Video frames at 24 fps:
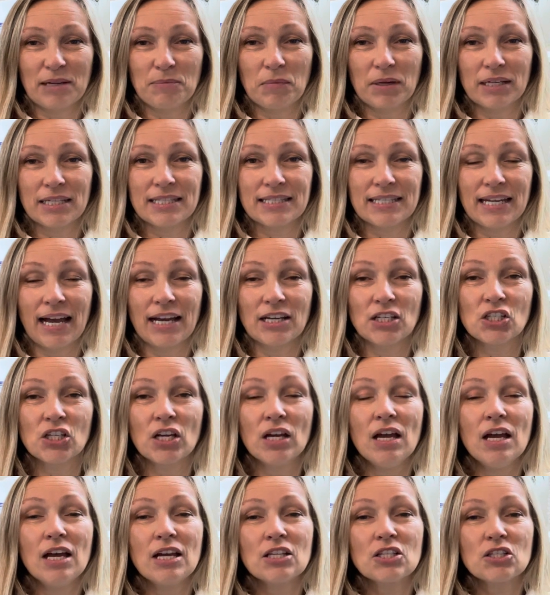my stash.
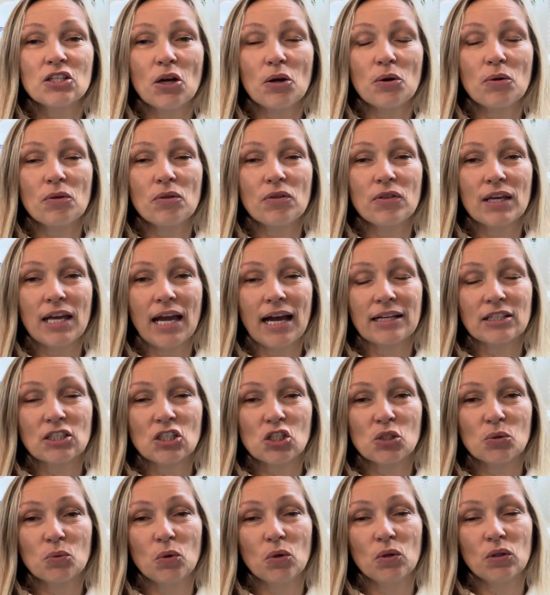So the
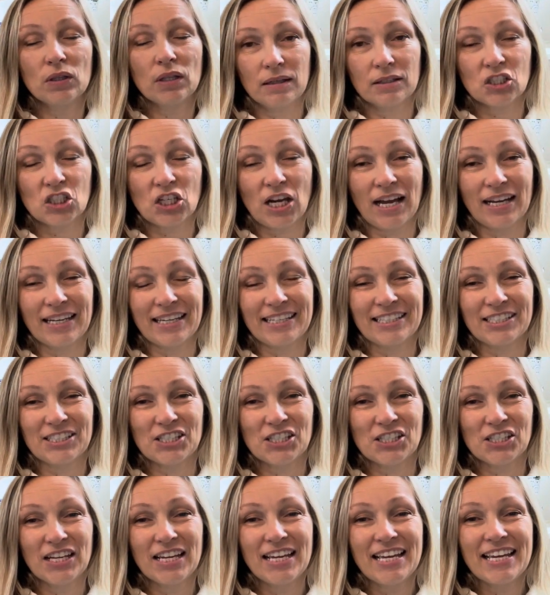actual
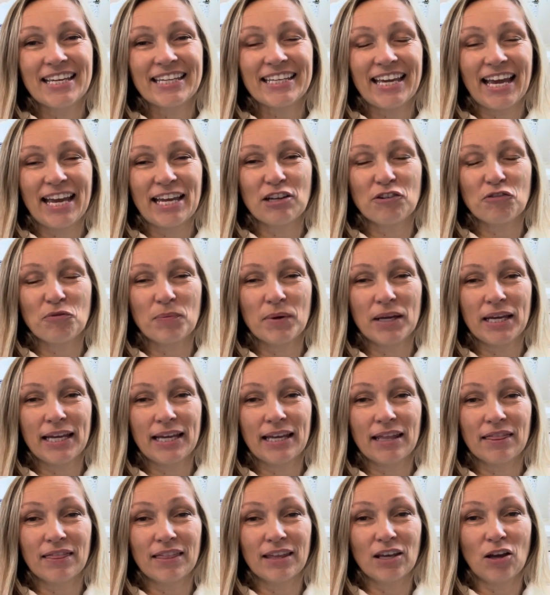challenge gave
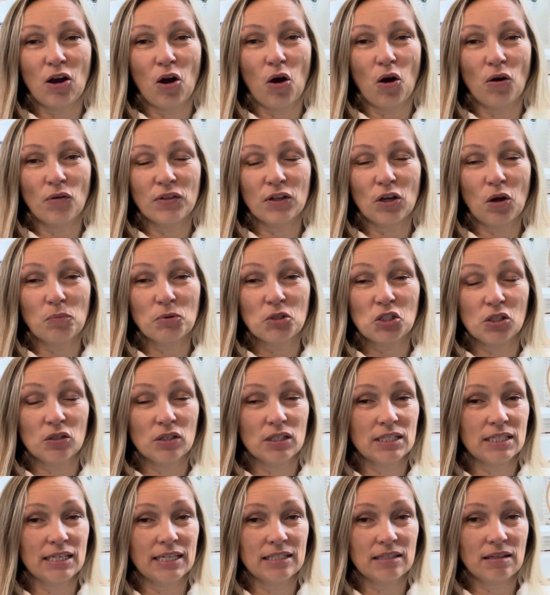me the
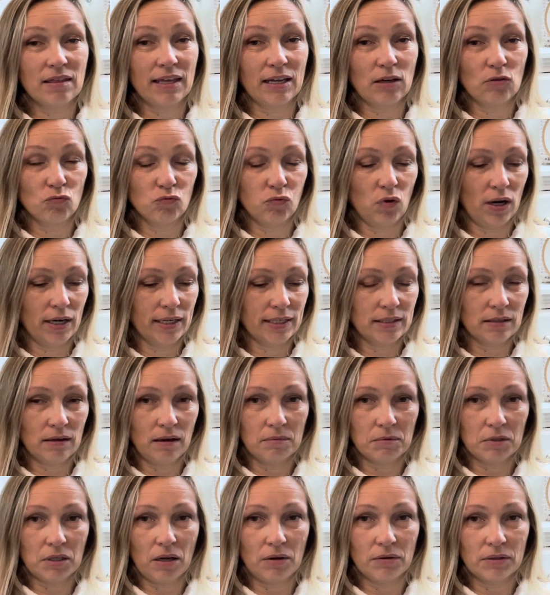opportunity to think, right,
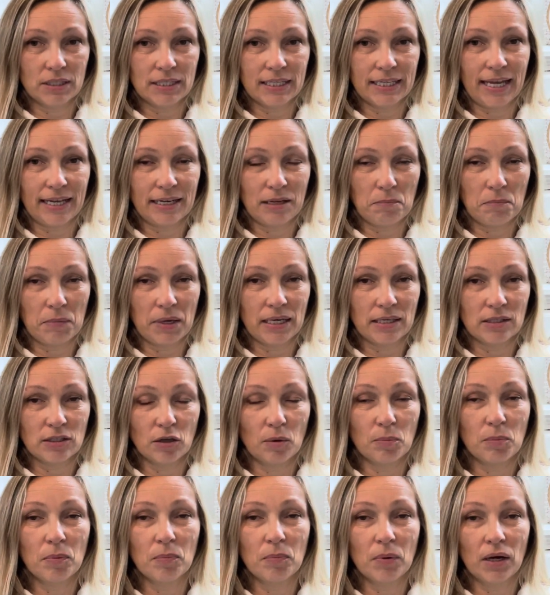I'm going to get it made
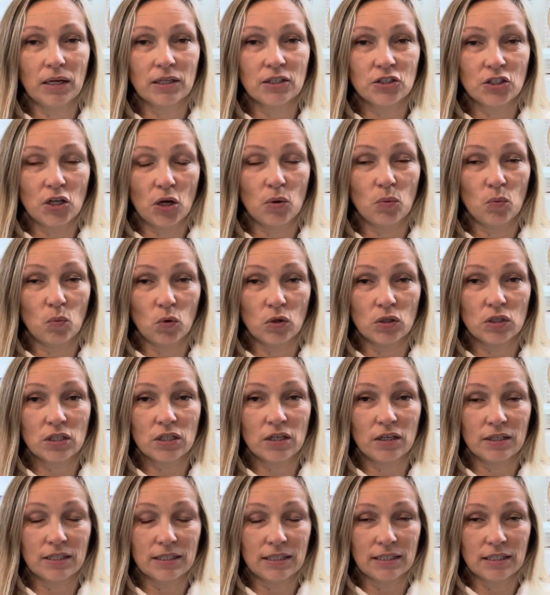up, but I don't want to
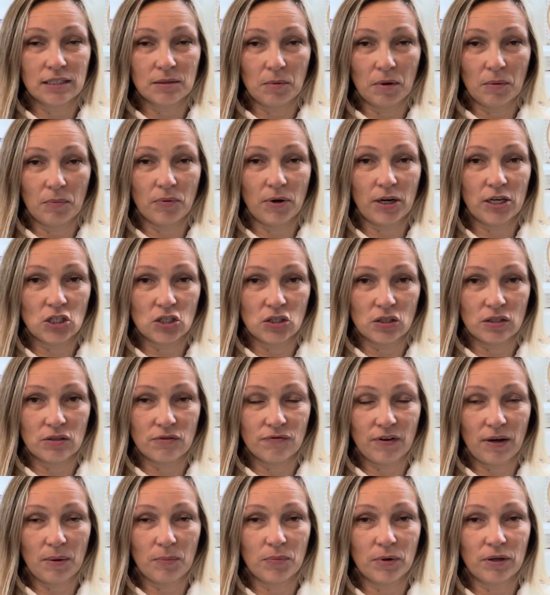cut into my precious
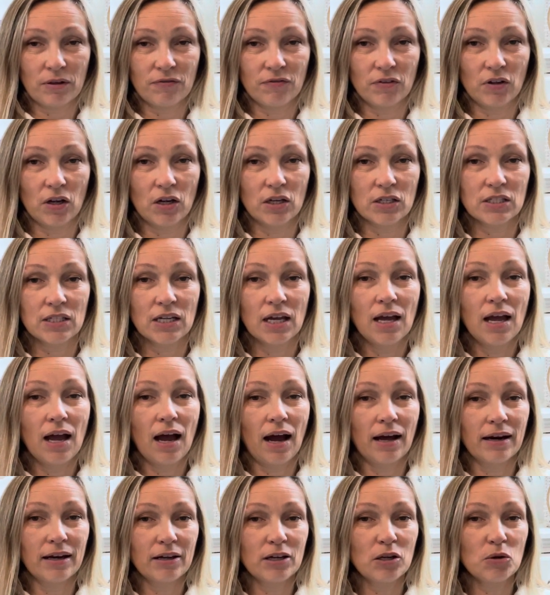fabric first.
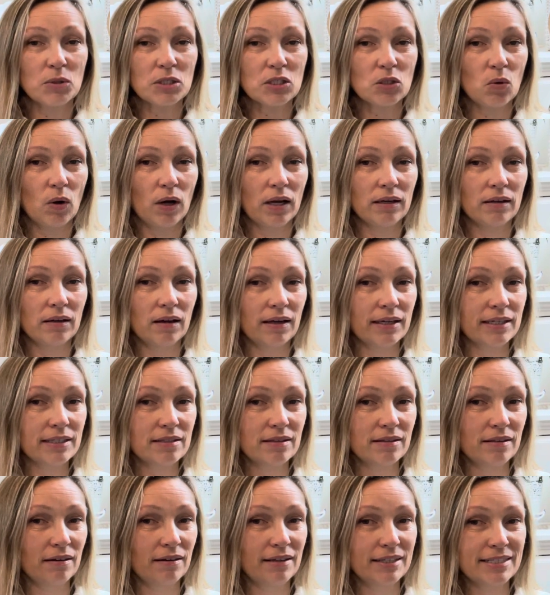And I always quite liked
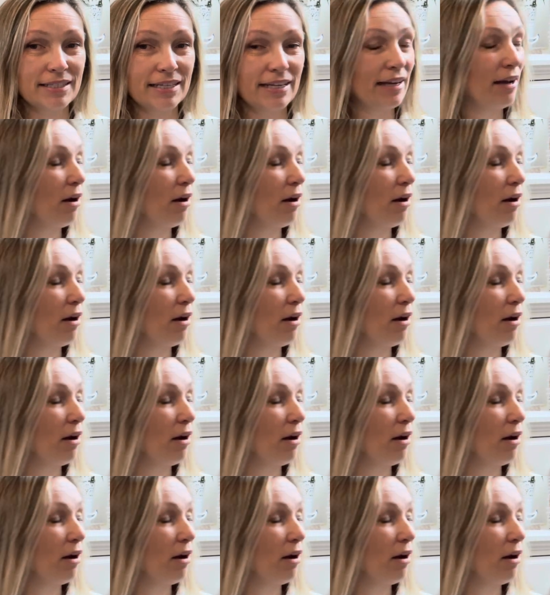the idea